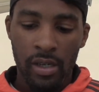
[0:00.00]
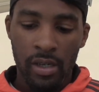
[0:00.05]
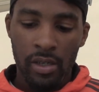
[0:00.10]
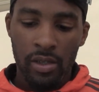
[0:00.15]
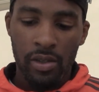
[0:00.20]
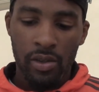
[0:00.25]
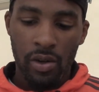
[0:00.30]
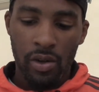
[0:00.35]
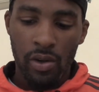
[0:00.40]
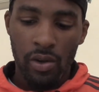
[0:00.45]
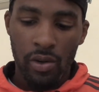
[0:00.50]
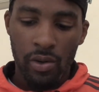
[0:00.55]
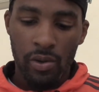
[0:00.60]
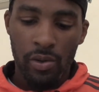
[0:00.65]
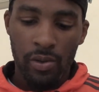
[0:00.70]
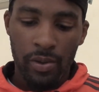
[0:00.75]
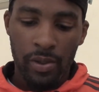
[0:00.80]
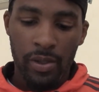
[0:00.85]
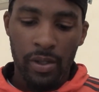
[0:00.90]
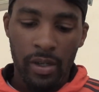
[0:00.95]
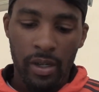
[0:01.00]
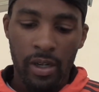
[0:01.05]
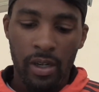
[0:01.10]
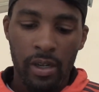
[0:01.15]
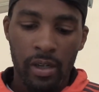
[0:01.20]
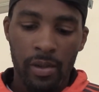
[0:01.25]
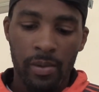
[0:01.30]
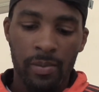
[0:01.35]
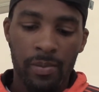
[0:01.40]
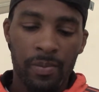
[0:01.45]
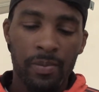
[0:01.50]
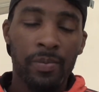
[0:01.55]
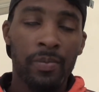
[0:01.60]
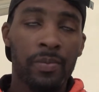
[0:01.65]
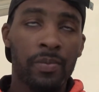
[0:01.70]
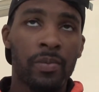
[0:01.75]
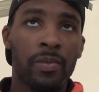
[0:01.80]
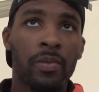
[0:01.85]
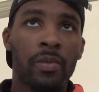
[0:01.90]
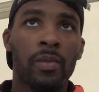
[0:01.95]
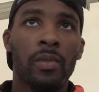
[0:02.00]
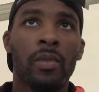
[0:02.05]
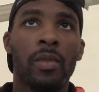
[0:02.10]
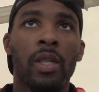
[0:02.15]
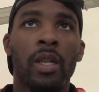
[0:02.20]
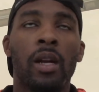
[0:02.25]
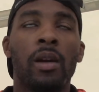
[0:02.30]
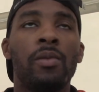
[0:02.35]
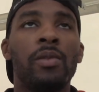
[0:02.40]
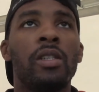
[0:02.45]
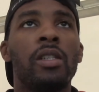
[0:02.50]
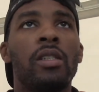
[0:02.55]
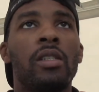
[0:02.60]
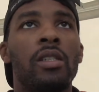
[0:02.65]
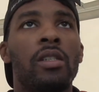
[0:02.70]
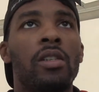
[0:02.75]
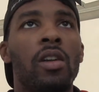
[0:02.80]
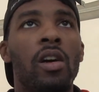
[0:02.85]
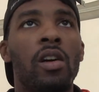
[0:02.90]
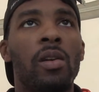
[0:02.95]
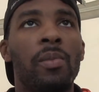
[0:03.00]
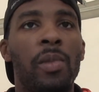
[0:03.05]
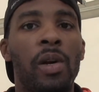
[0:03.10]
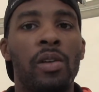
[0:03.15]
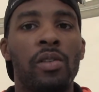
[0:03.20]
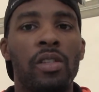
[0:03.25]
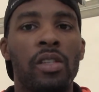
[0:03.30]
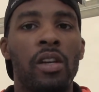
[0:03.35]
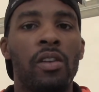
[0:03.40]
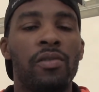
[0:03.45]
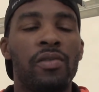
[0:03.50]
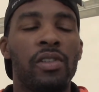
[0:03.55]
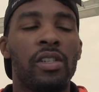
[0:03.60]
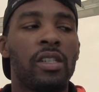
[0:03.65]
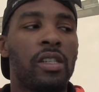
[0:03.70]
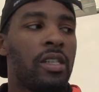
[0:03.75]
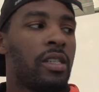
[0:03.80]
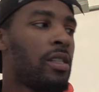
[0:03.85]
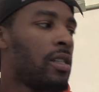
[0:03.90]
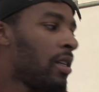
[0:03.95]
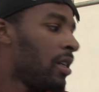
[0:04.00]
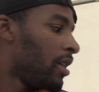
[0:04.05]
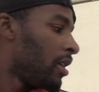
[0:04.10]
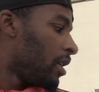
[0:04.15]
So I want to just talk about selfishness.